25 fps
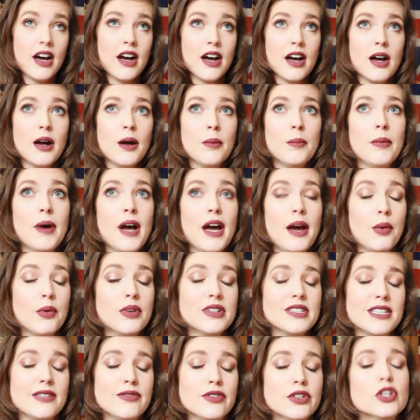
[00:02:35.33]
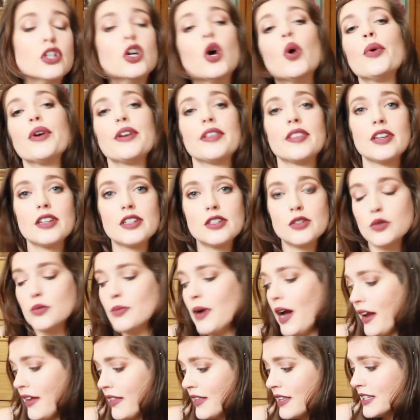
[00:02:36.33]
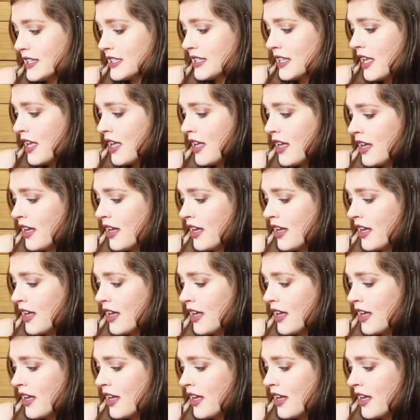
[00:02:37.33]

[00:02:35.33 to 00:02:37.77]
I wasn't even going there to buy this,